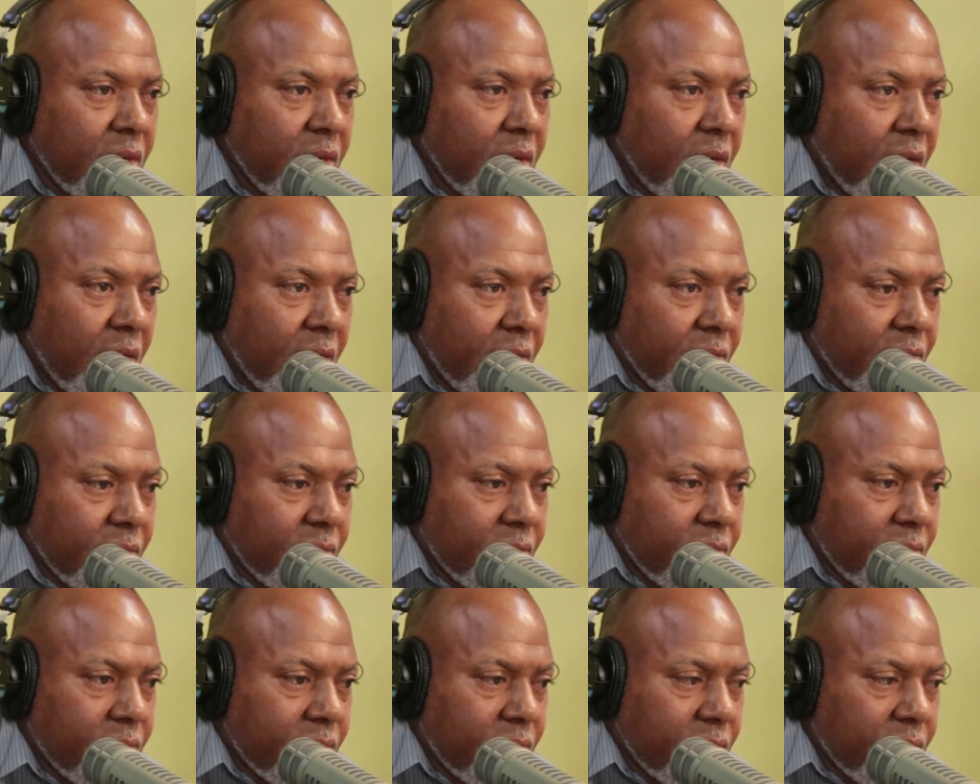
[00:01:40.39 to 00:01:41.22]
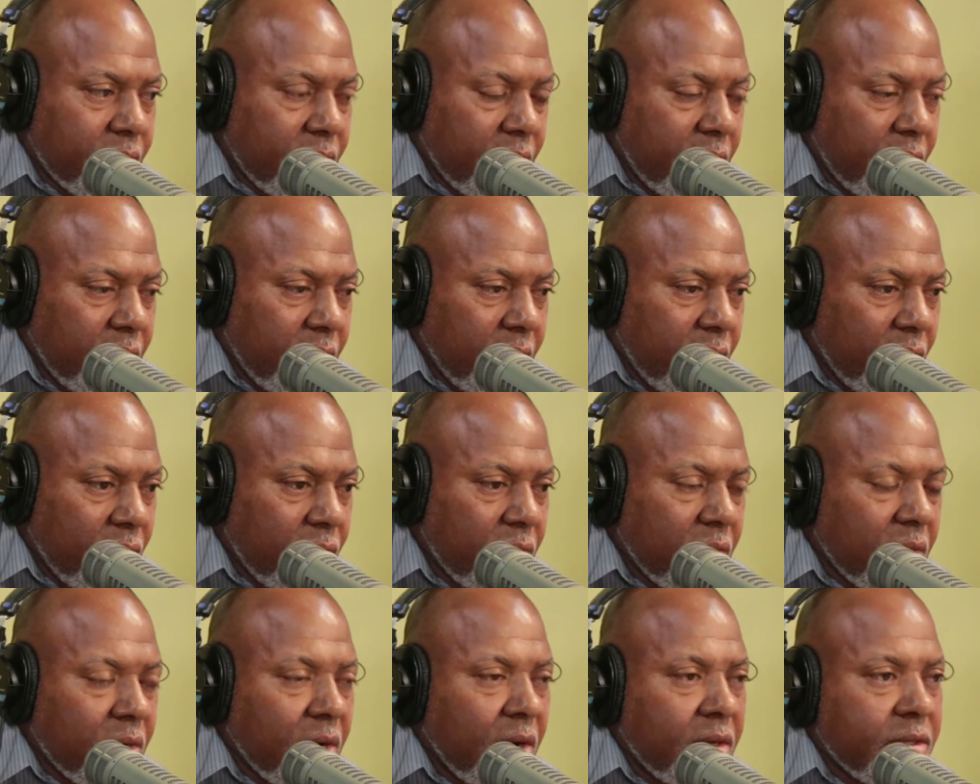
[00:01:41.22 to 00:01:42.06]
And the
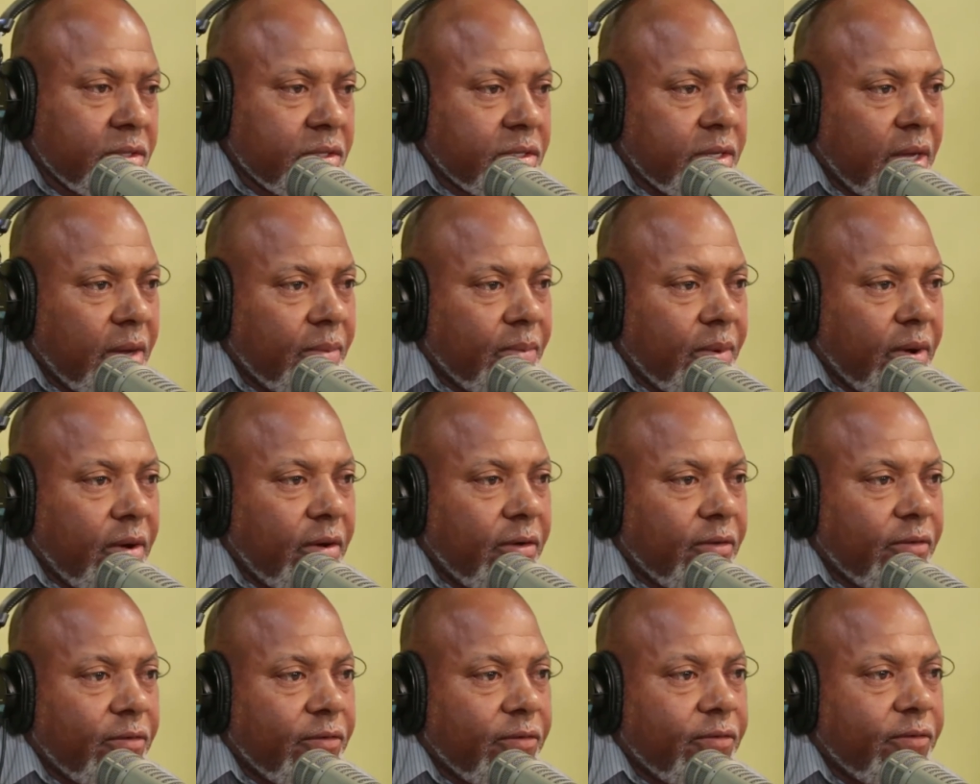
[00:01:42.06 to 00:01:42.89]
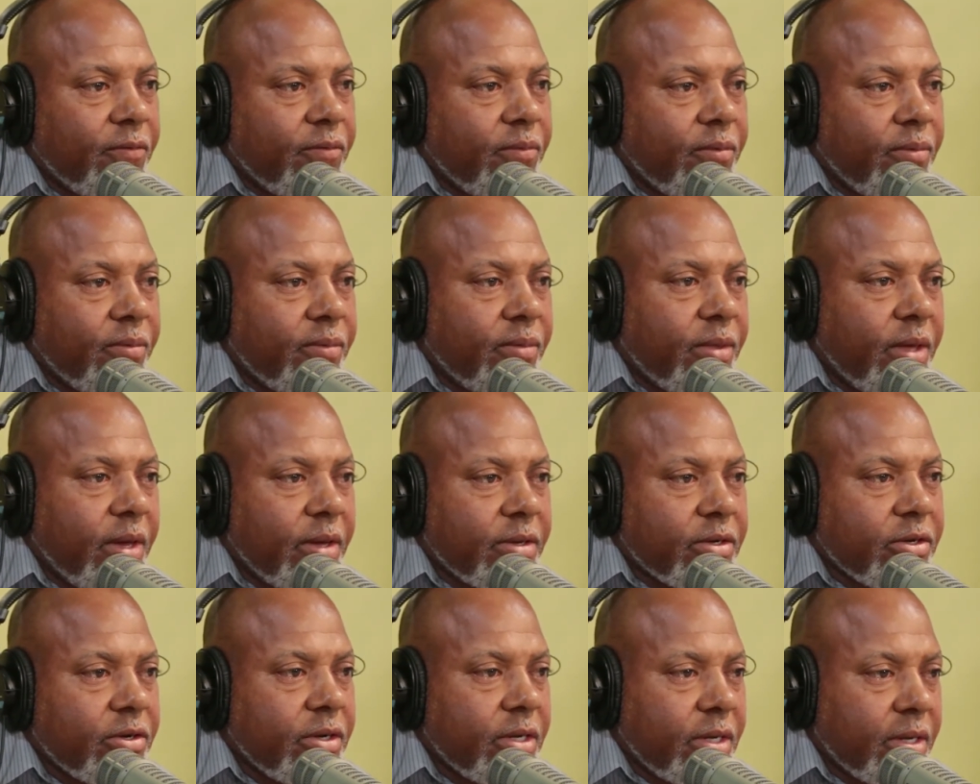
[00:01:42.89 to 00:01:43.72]
whole concept of their
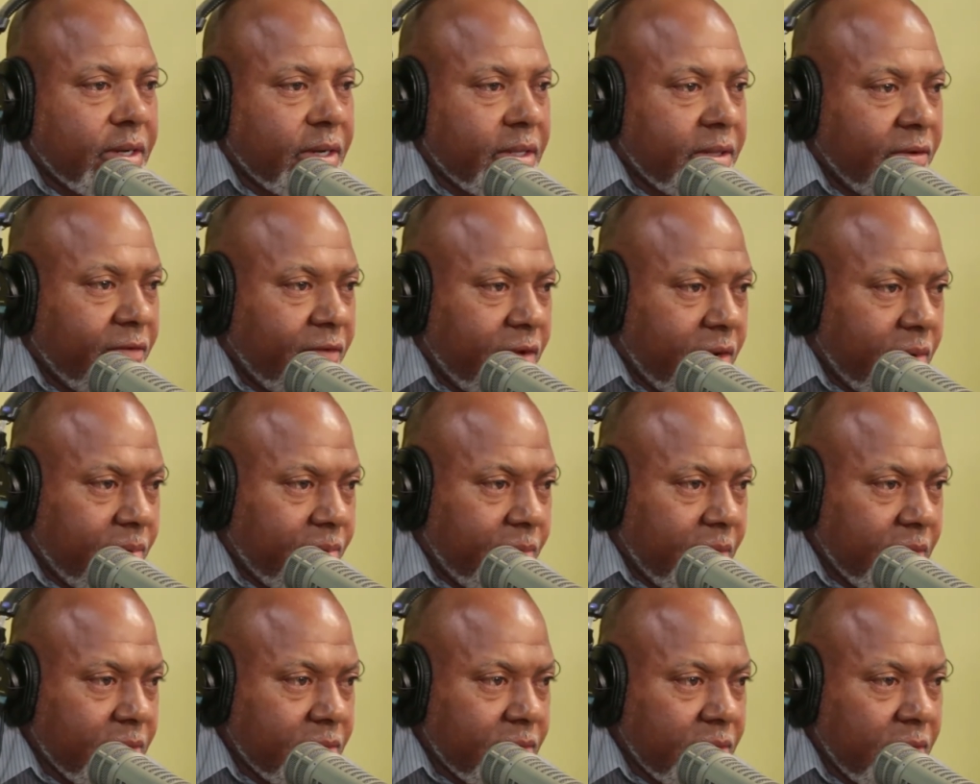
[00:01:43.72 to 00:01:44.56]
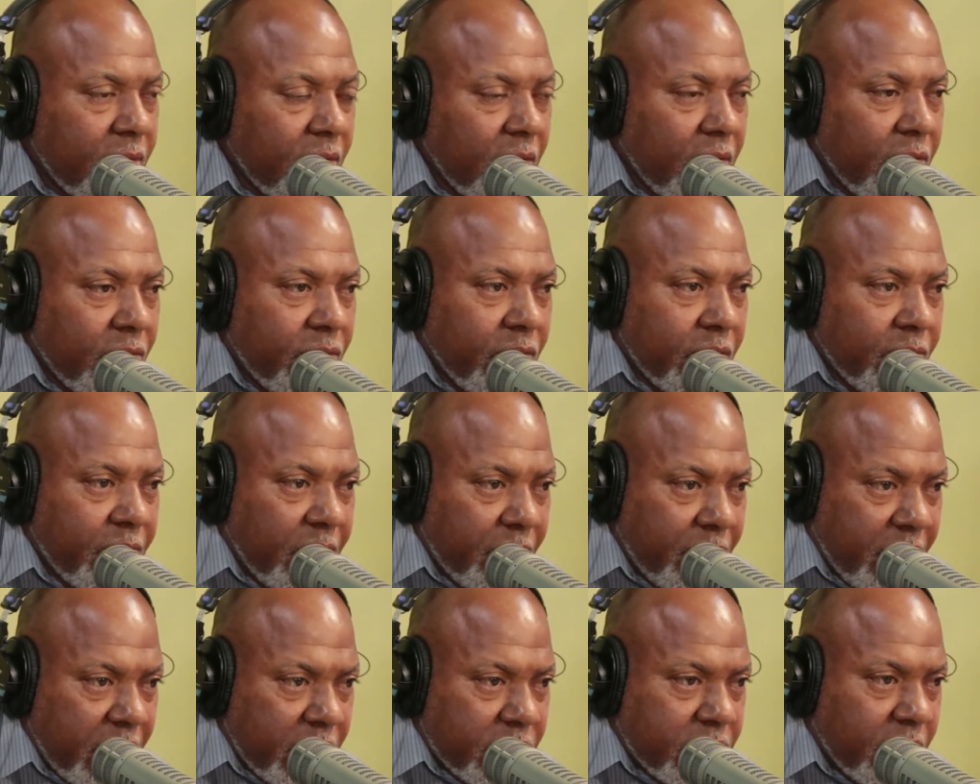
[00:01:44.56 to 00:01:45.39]
training and development would be
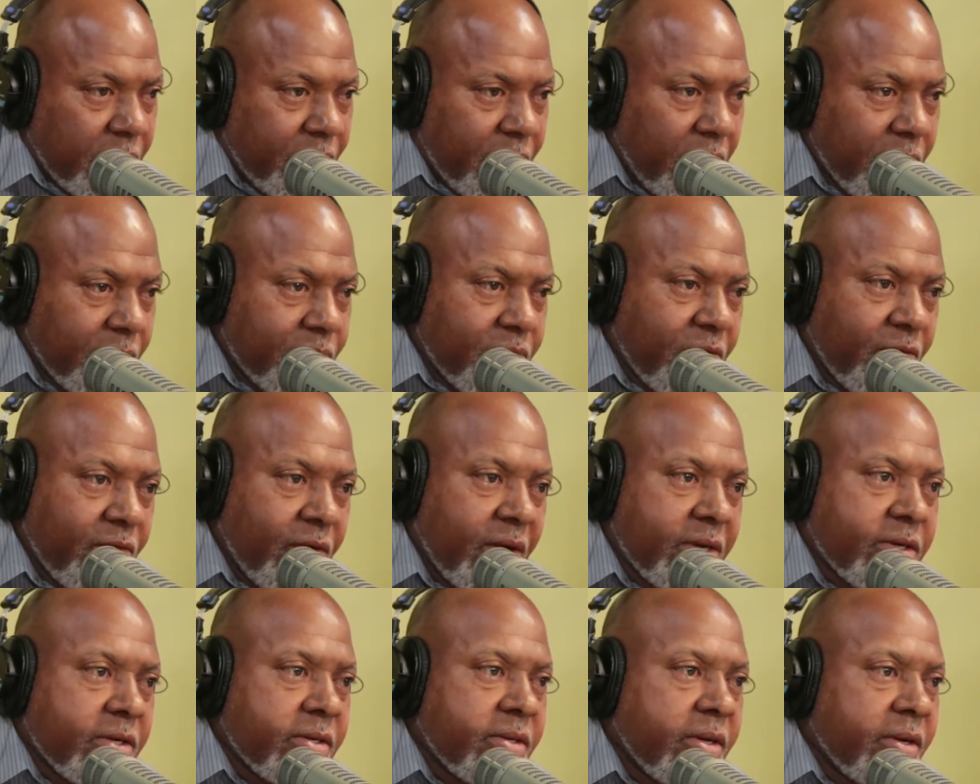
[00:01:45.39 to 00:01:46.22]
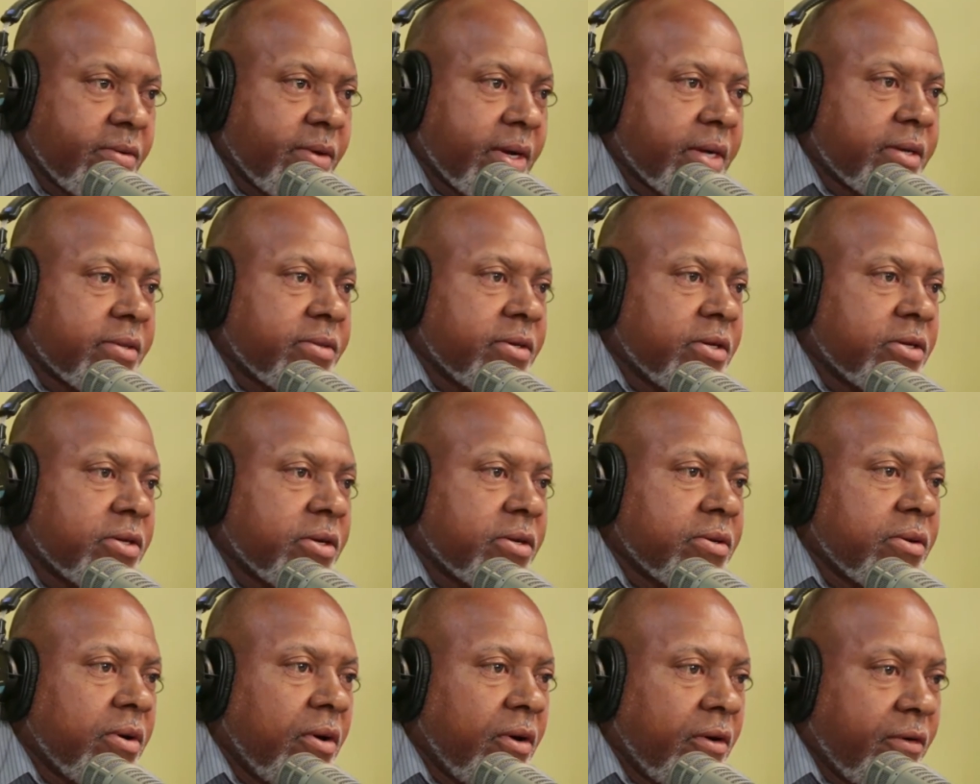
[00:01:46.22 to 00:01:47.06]
based upon professional
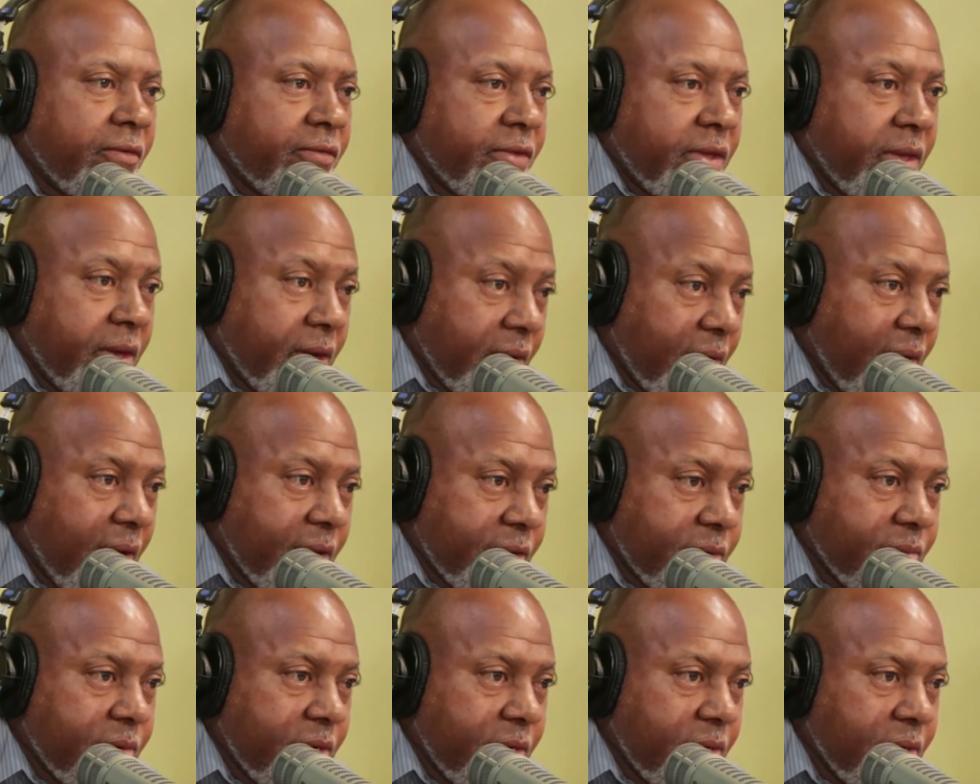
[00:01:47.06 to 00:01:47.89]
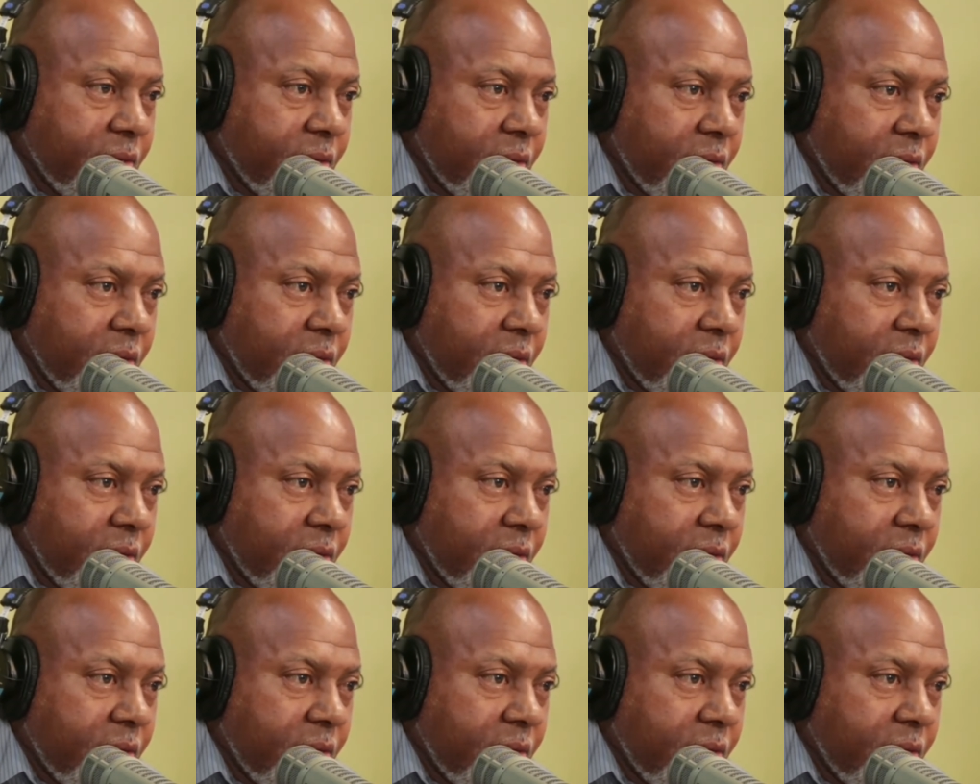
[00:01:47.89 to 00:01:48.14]
recognition of the academy.